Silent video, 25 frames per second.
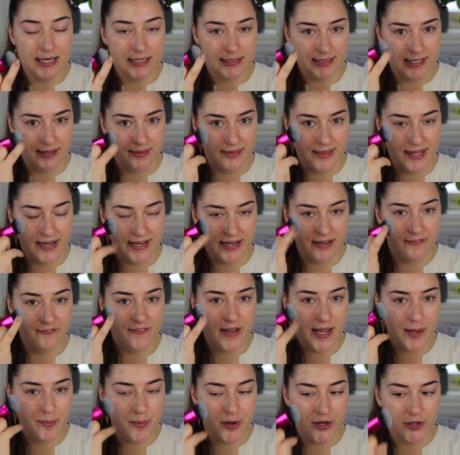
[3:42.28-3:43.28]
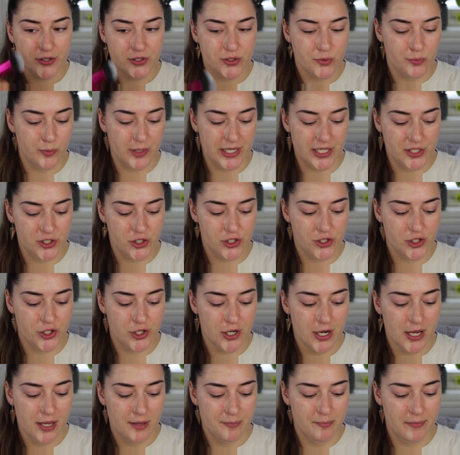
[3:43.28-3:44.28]
synthetic fibers,
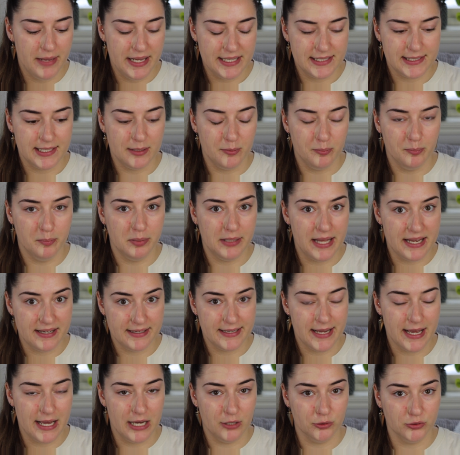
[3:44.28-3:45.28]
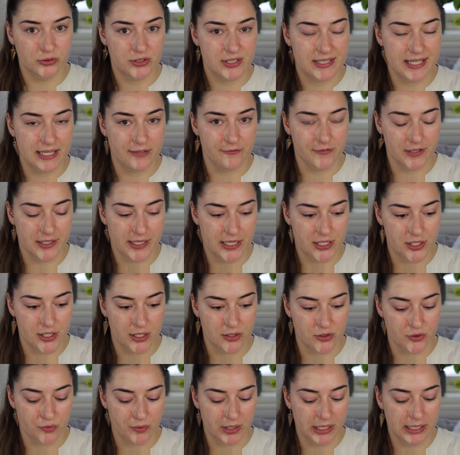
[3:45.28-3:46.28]
which makes it blend out stick
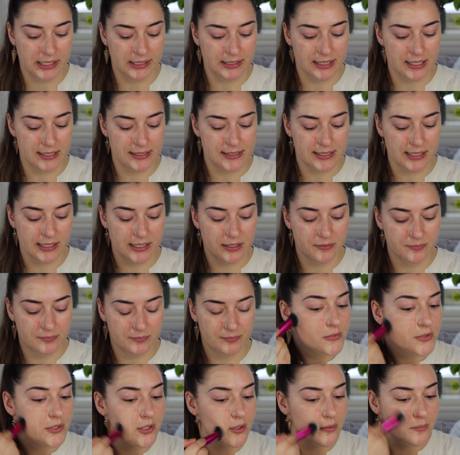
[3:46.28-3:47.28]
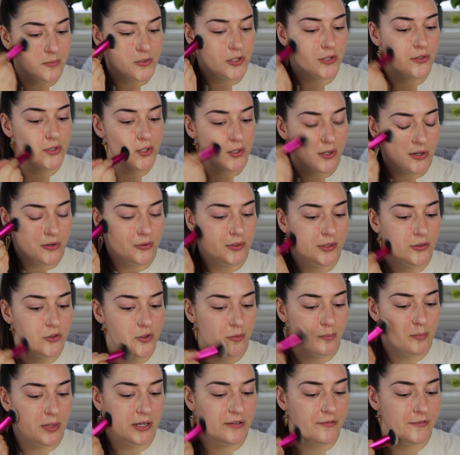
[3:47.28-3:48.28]
foundations really nicely. So I'm just going
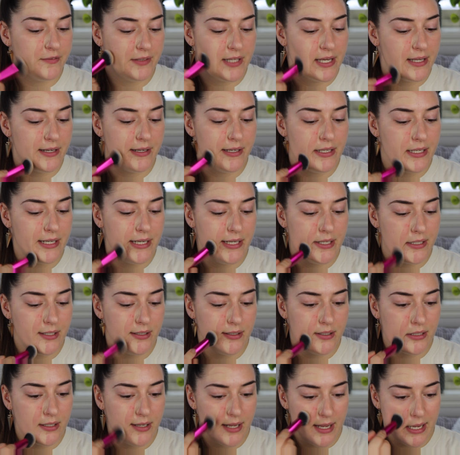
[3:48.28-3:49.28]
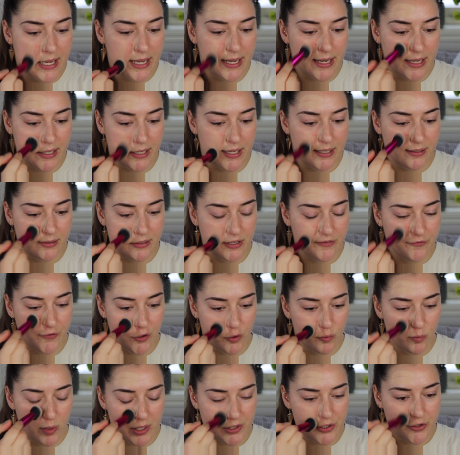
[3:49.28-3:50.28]
to buff that in, and if
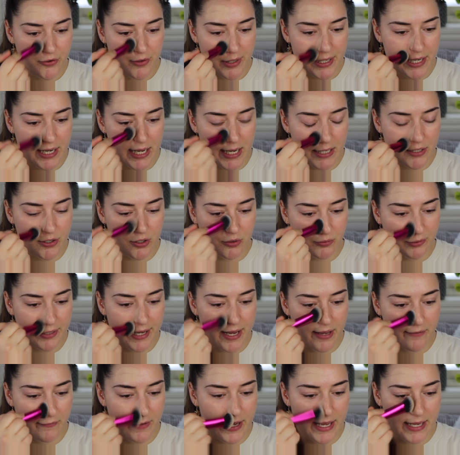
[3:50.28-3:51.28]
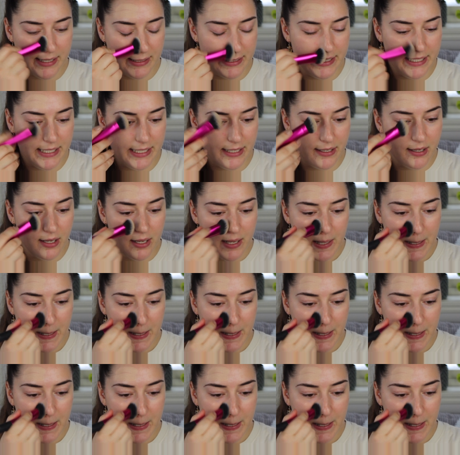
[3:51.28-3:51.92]
you're wondering, I don't have any